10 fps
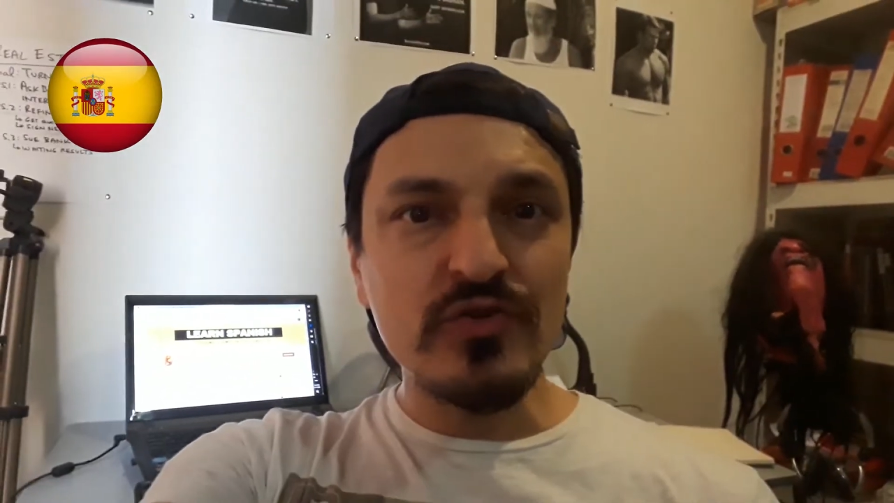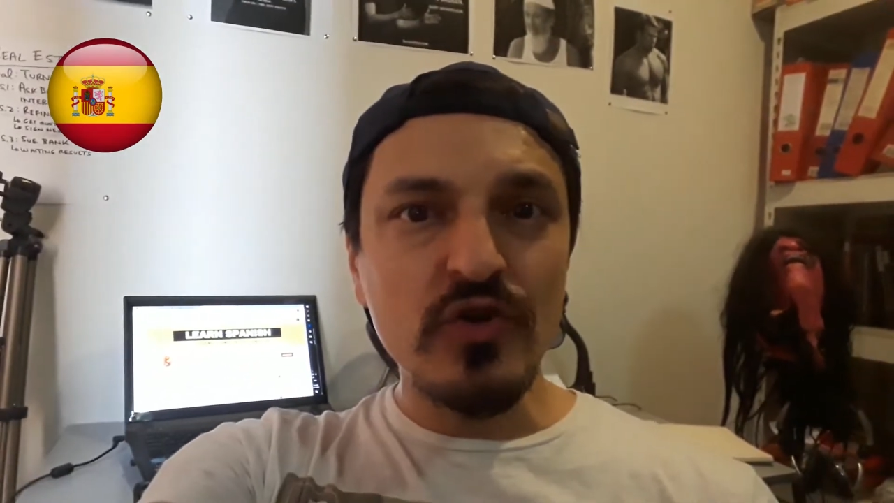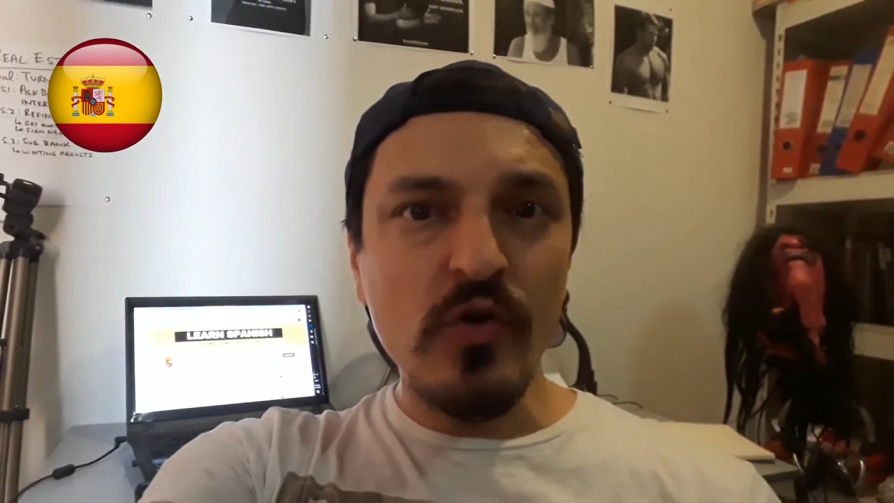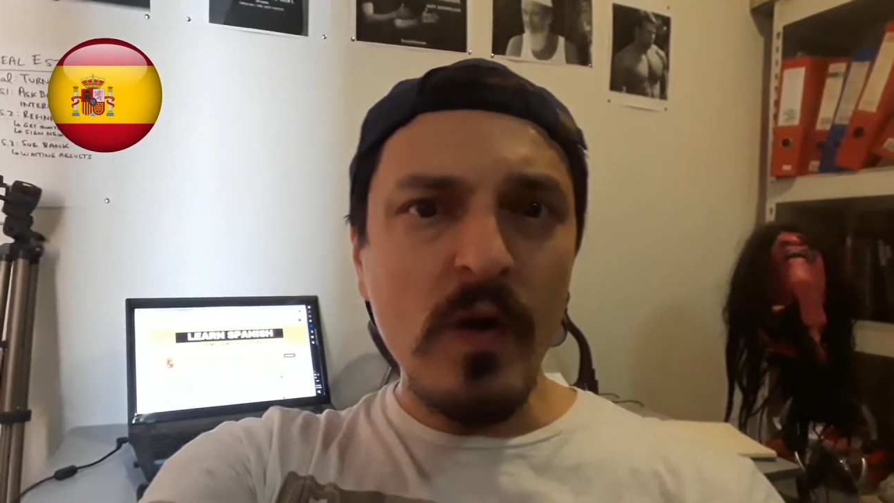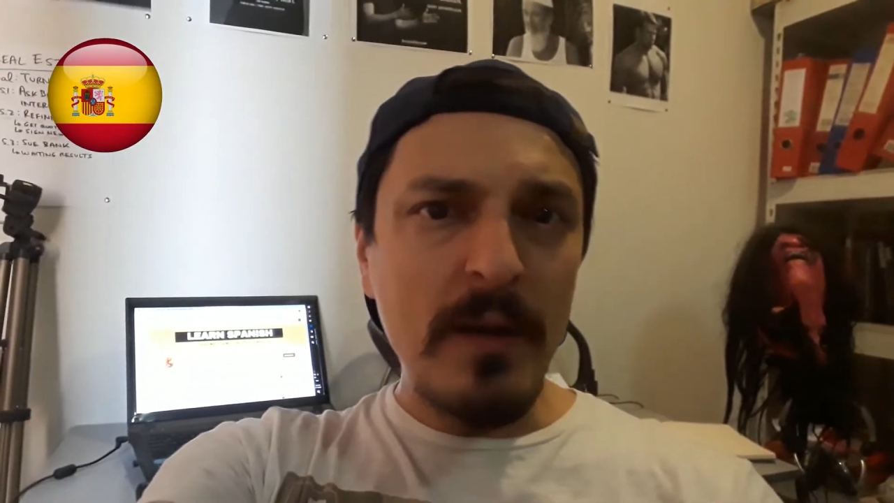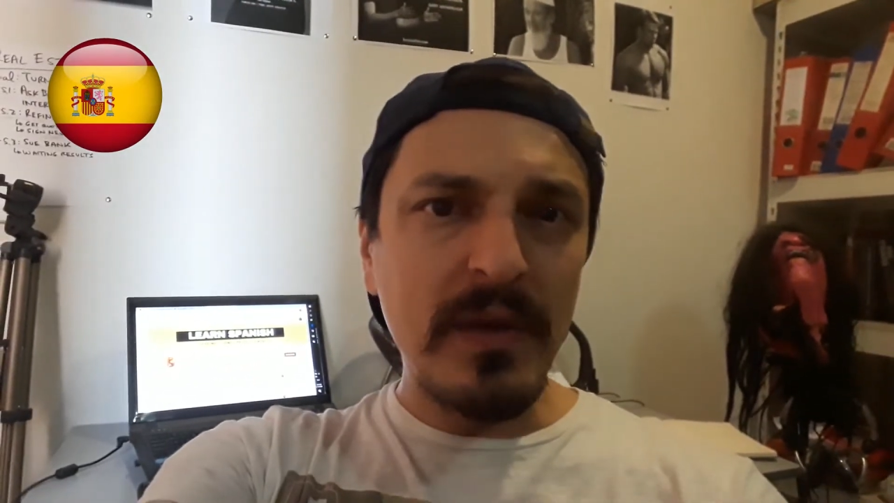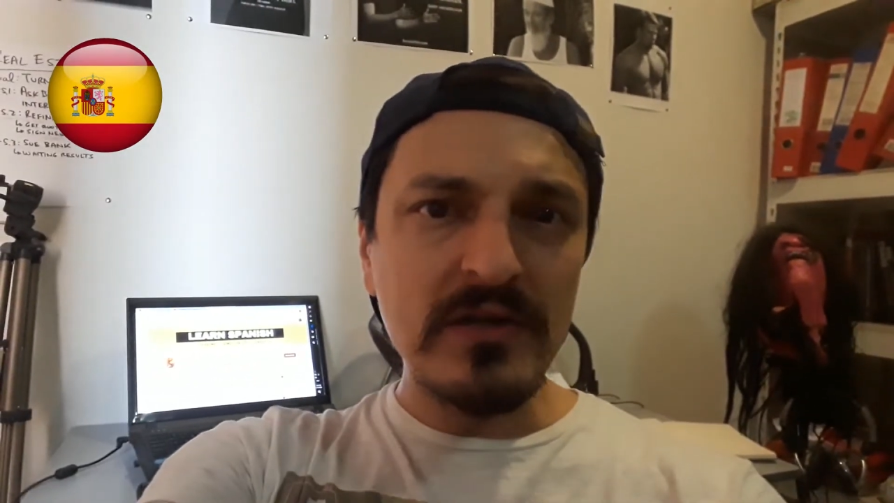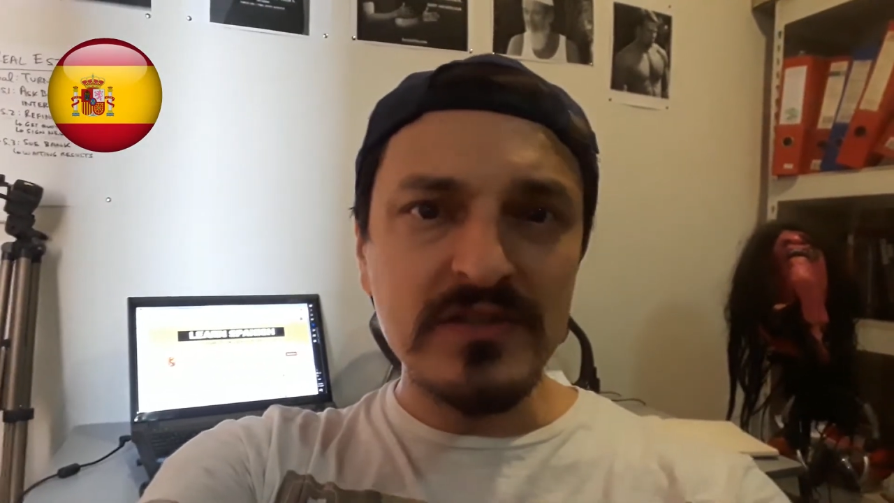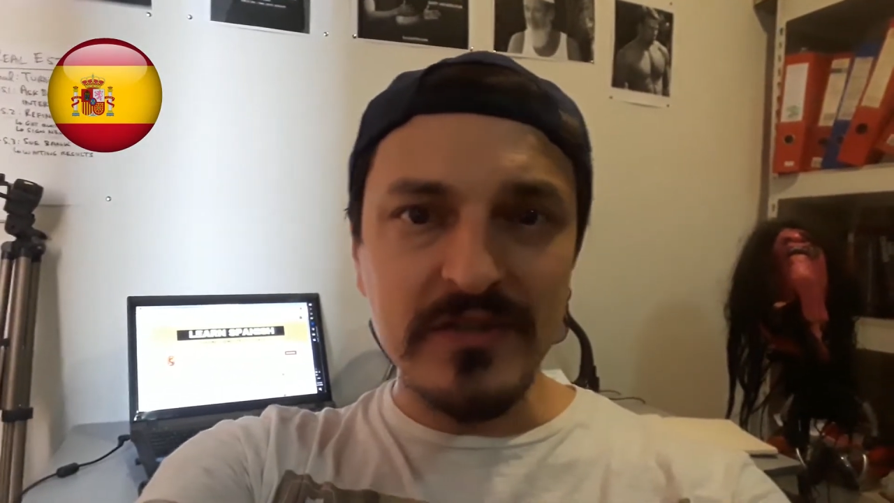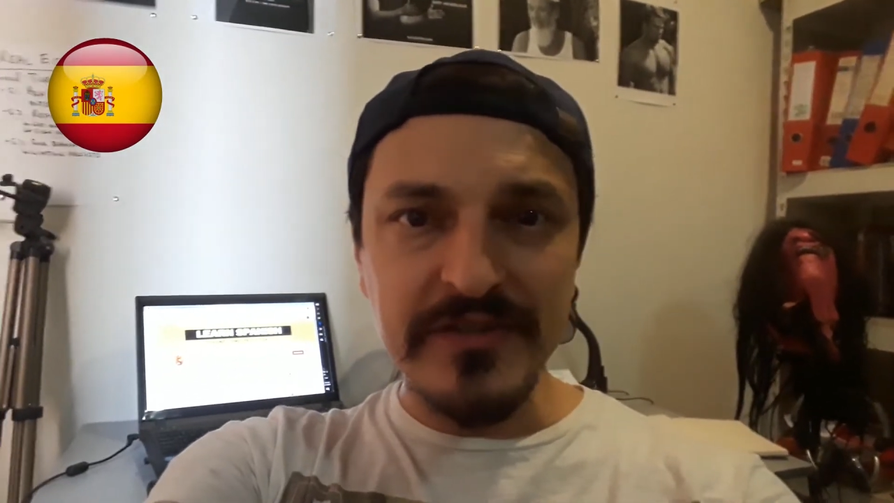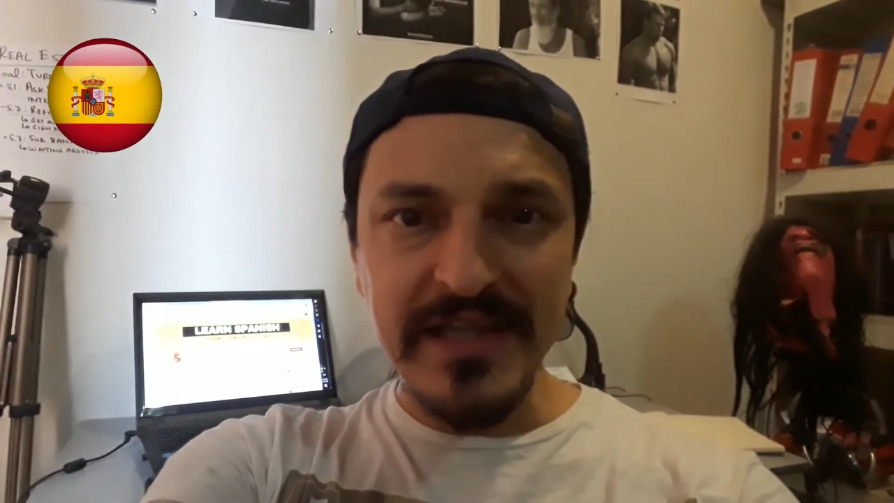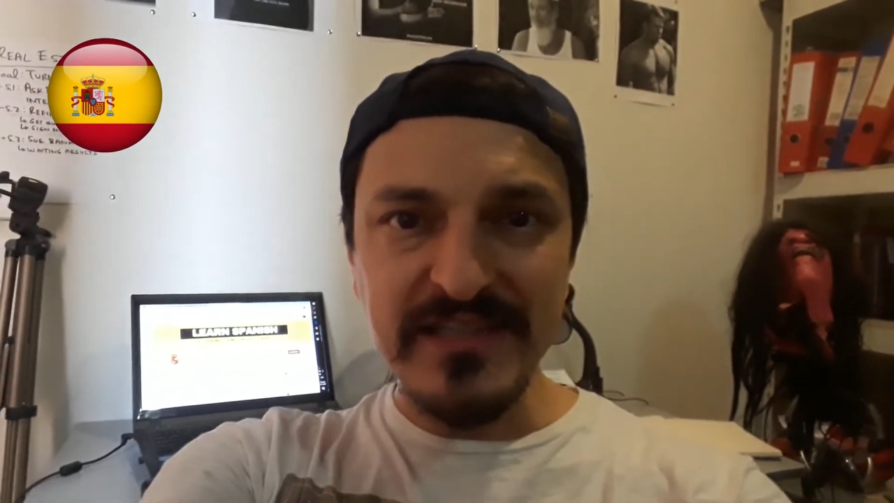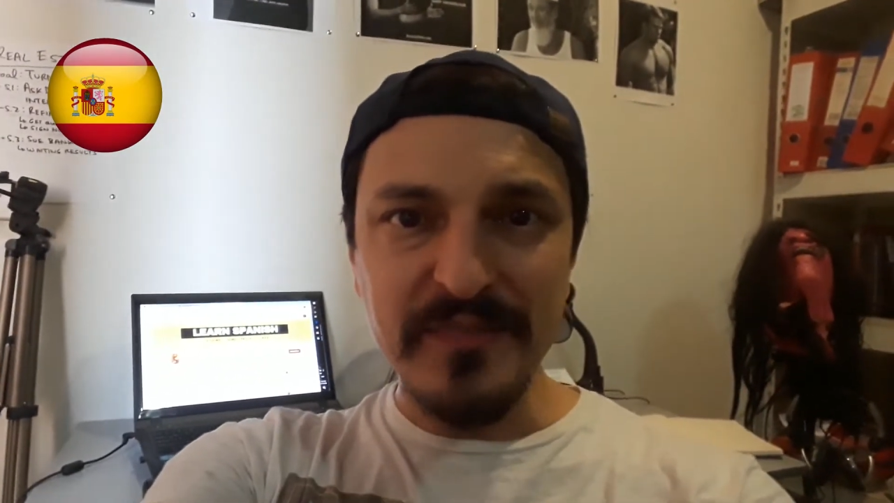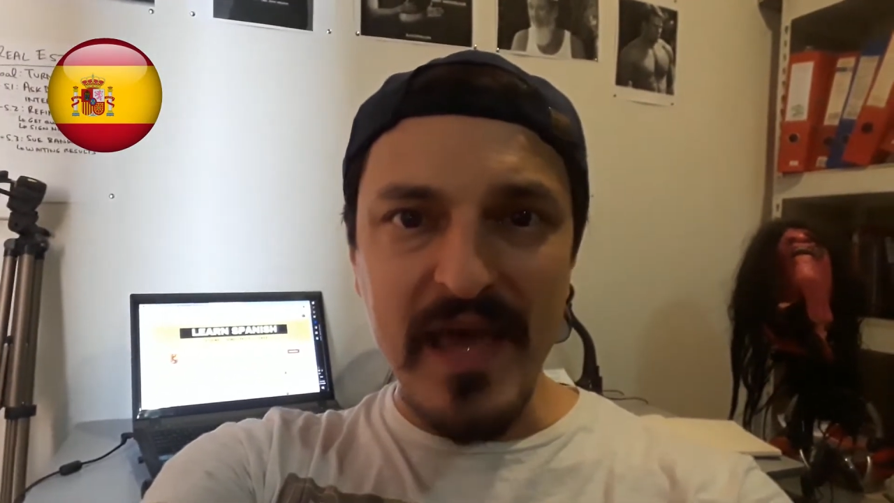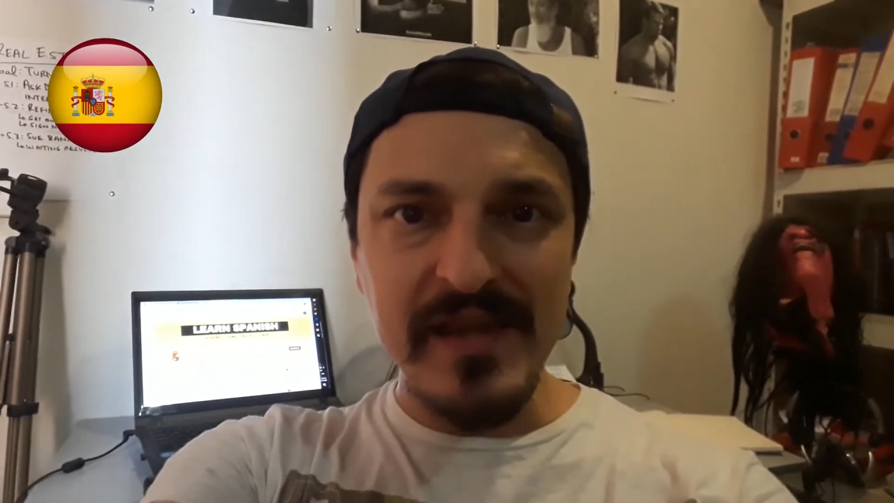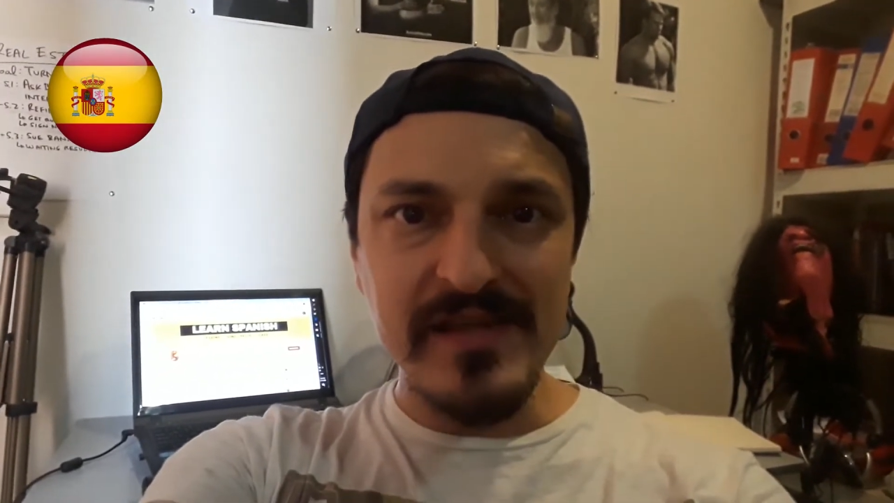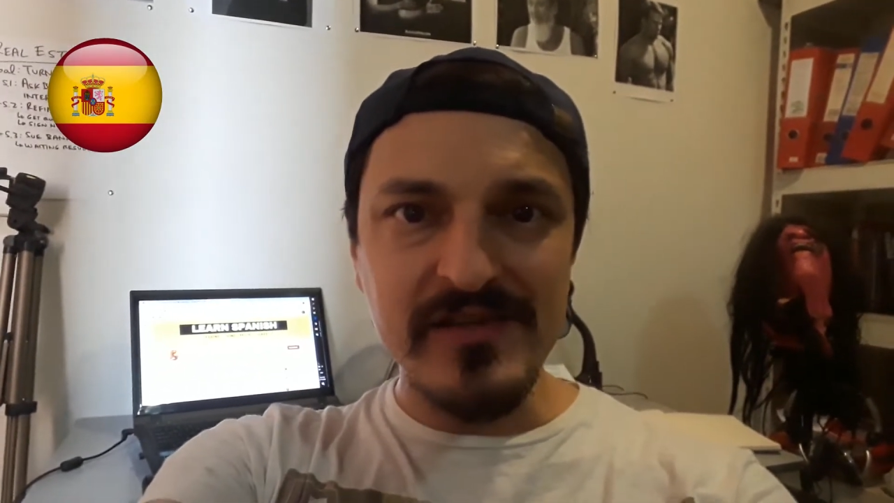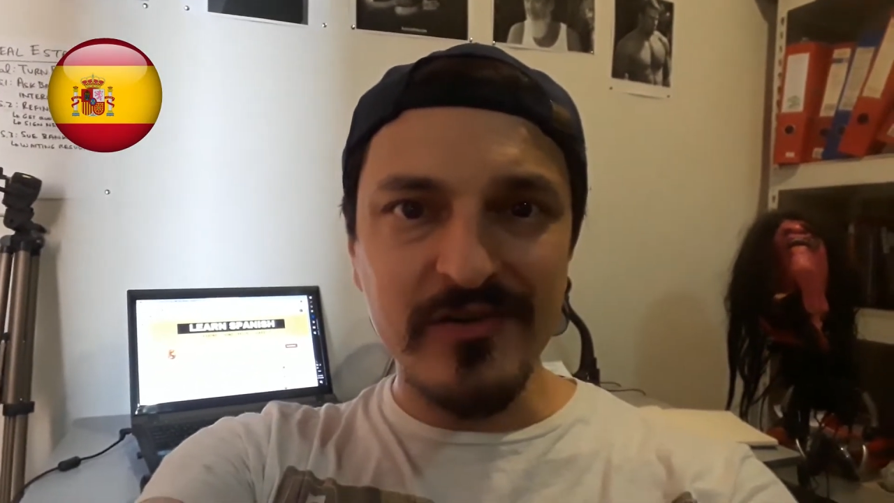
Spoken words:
to know about learning Spanish,